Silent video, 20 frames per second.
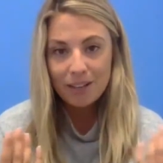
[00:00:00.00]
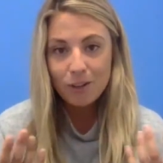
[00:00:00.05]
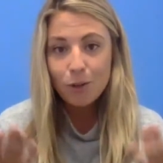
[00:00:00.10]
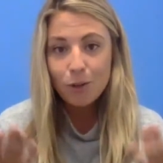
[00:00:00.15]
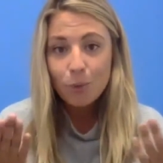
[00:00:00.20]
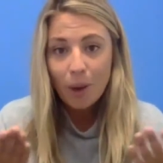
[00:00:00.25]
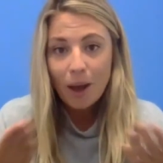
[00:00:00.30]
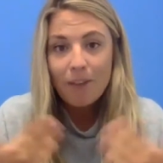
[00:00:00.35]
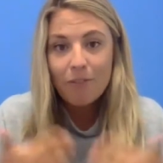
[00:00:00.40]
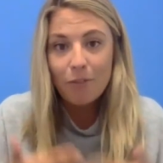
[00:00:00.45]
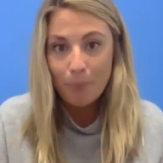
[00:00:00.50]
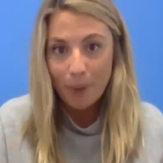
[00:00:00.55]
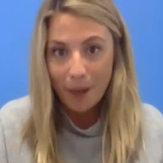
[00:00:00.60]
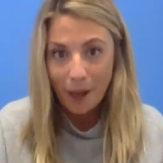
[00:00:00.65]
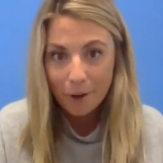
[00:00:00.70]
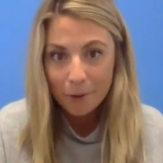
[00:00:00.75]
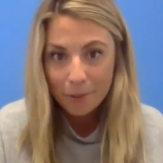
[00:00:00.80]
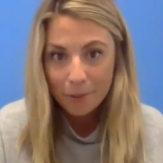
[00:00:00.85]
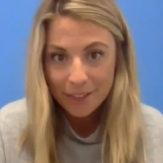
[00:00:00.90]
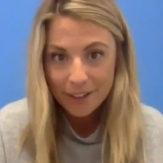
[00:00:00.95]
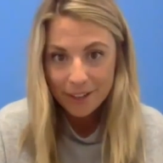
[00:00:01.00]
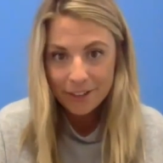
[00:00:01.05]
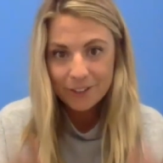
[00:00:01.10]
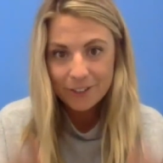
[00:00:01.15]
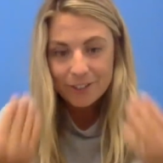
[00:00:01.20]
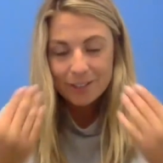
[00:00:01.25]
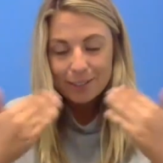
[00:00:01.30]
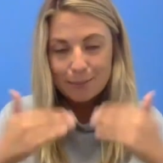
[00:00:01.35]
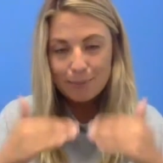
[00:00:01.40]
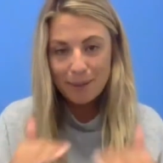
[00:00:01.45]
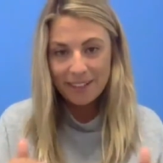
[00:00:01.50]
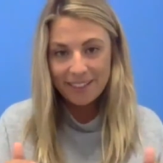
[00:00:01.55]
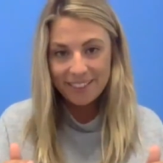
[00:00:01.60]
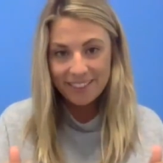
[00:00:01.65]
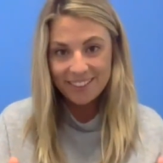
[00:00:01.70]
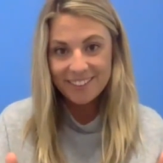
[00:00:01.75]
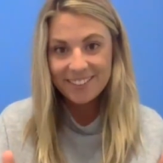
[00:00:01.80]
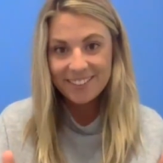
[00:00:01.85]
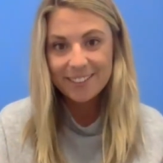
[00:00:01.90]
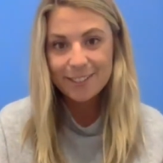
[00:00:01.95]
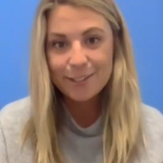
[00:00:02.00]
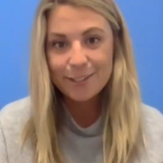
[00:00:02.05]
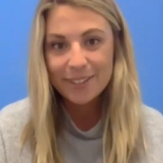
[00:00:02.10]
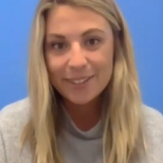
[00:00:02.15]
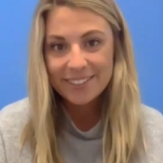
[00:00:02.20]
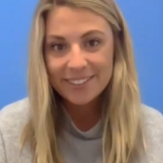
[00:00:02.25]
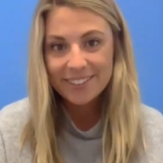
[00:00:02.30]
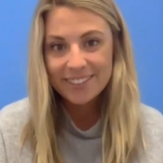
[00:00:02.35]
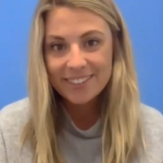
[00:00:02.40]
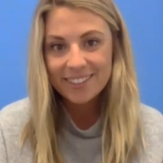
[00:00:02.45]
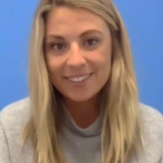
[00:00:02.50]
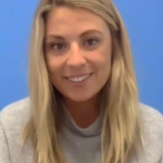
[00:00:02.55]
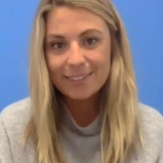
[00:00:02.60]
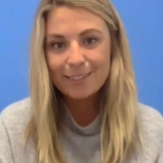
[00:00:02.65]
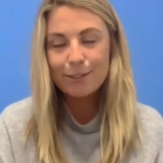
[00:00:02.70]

you have the power within you to speak things into existence.